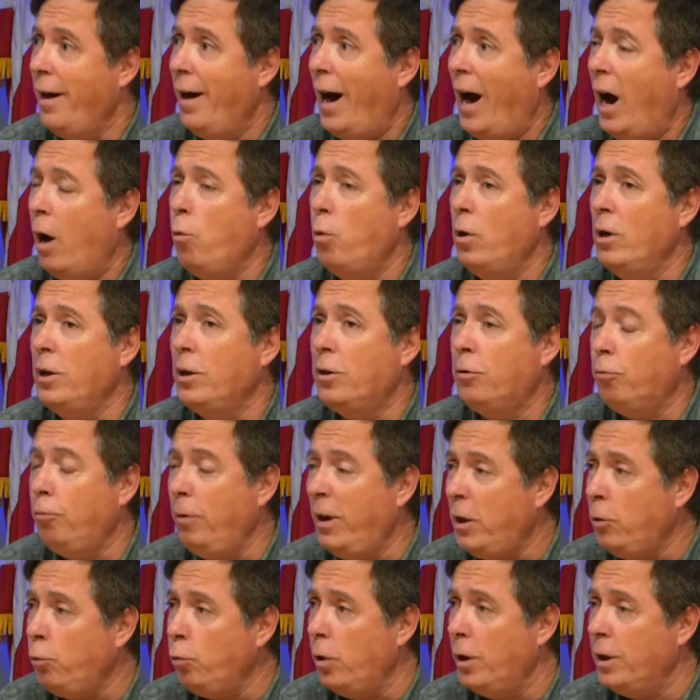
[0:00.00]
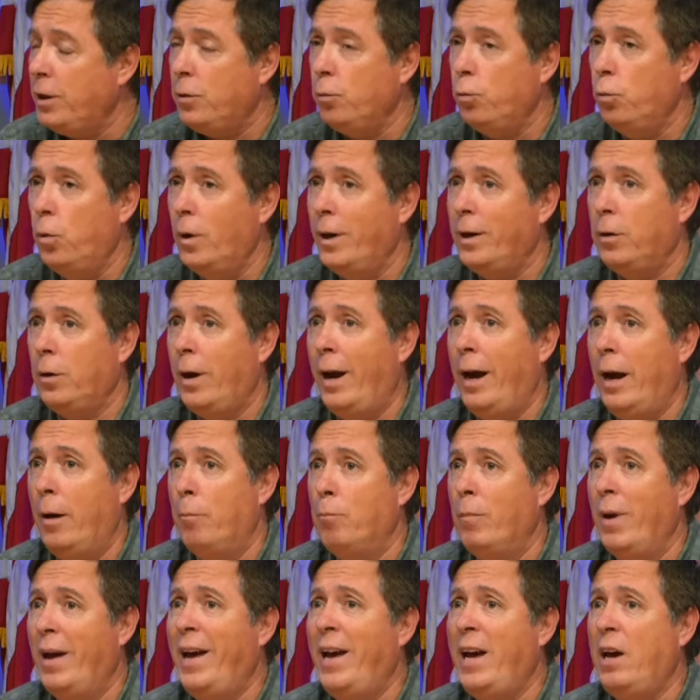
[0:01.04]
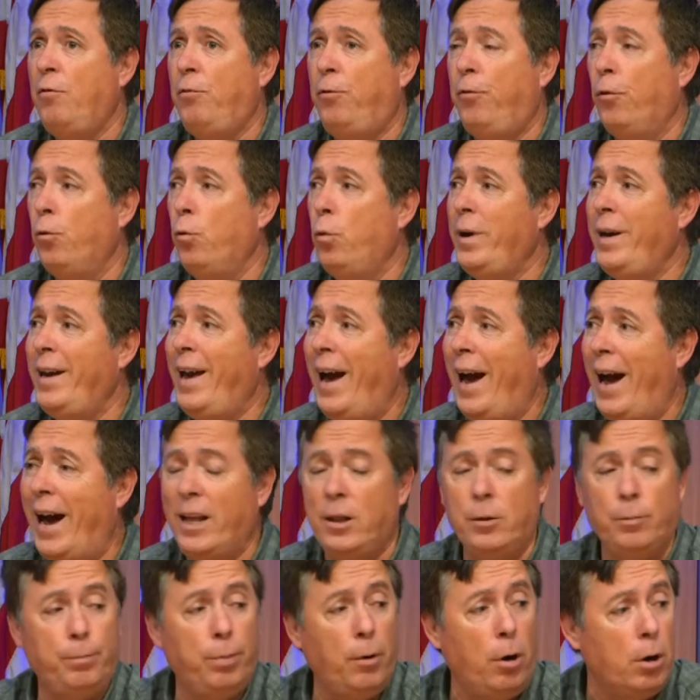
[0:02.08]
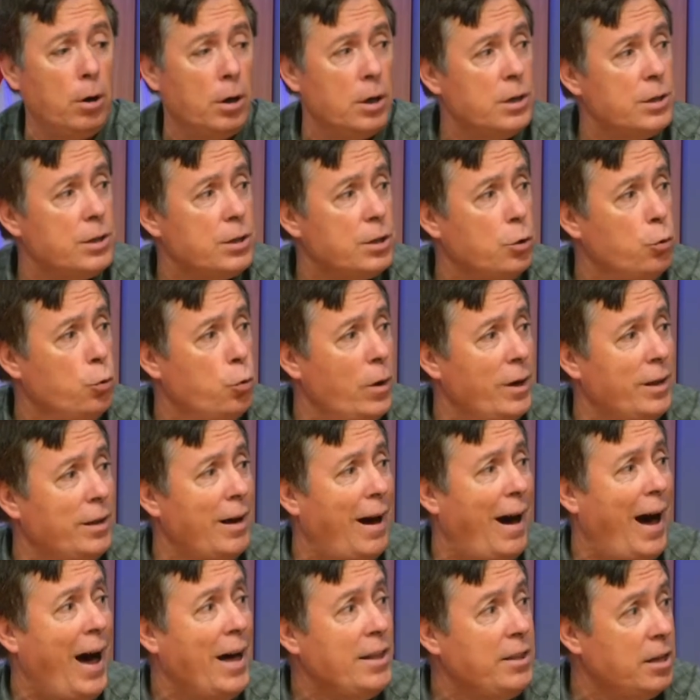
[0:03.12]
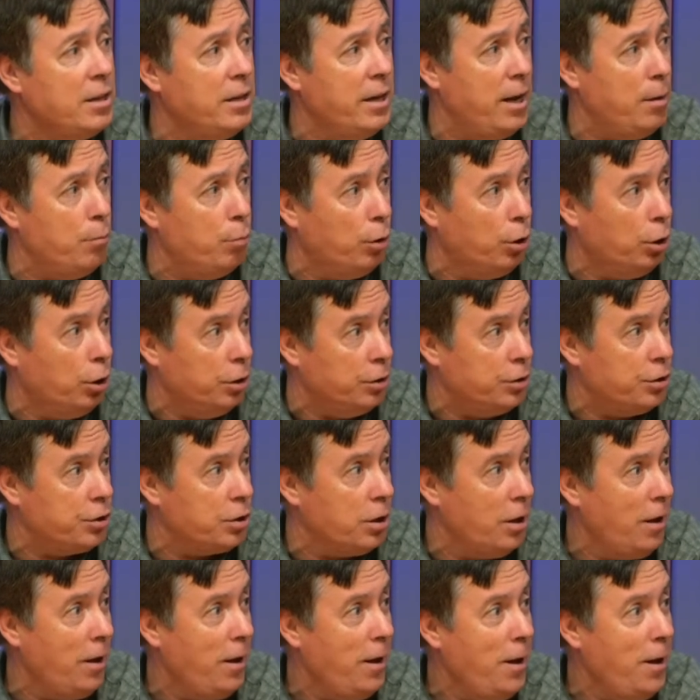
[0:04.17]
I will agree with, with him if we had borders with other neighborhoods.